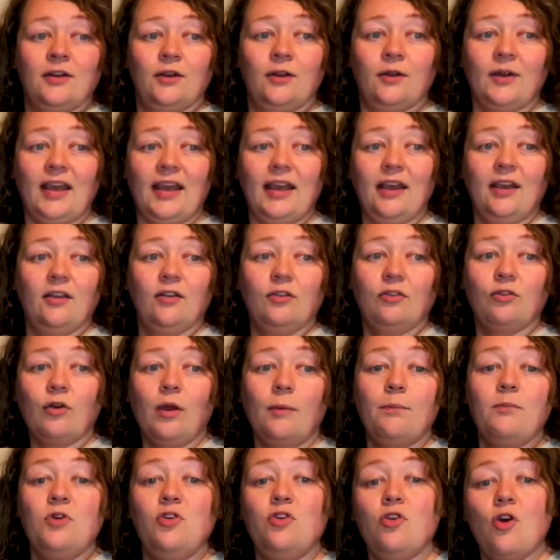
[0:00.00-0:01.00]
Okay, so
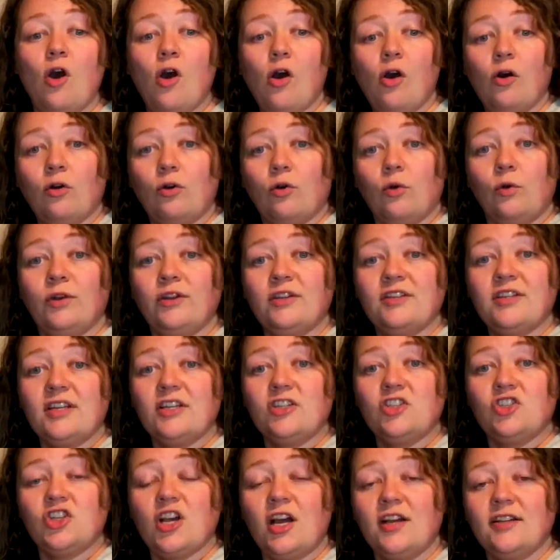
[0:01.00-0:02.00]
I'm not going to
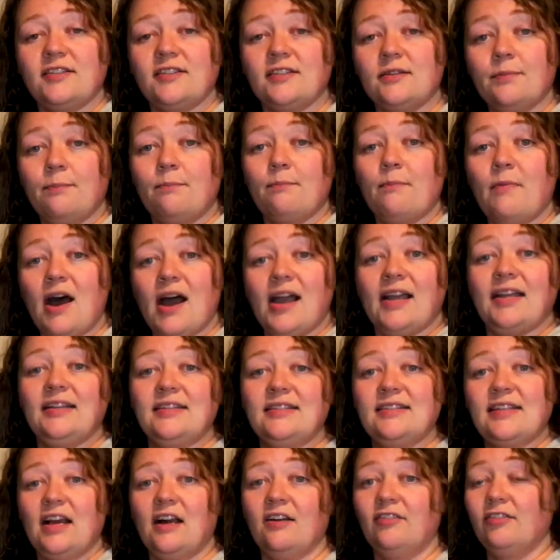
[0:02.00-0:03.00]
adjust
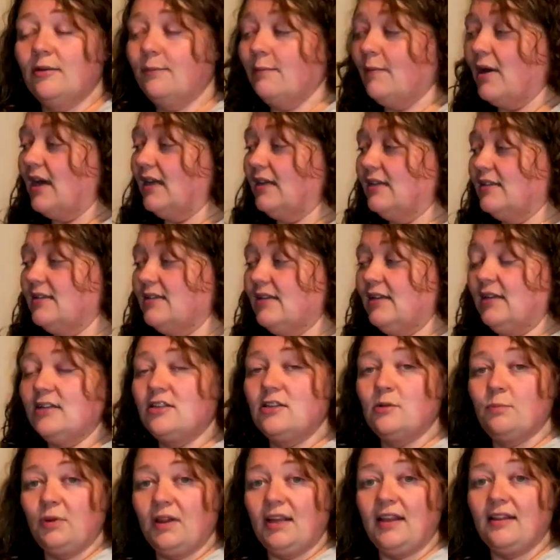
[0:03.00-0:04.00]
myself and my seat
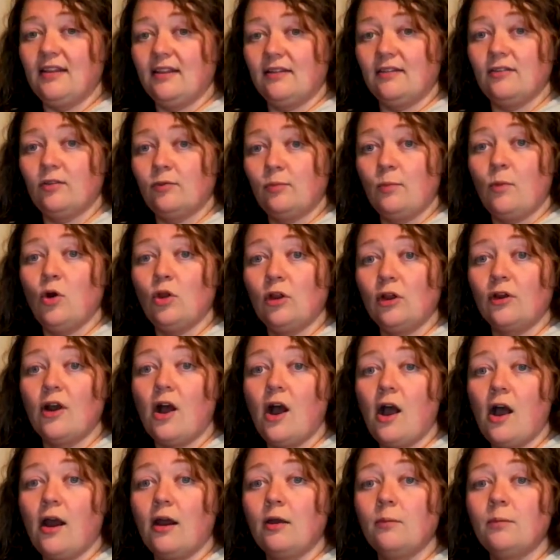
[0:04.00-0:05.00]
to play this smaller
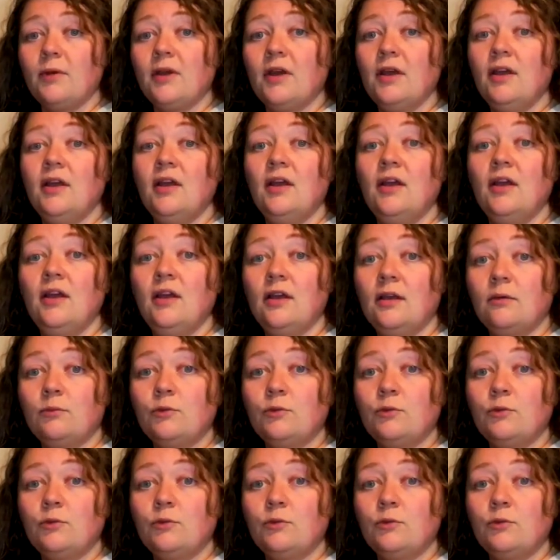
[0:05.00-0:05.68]
harp. I'm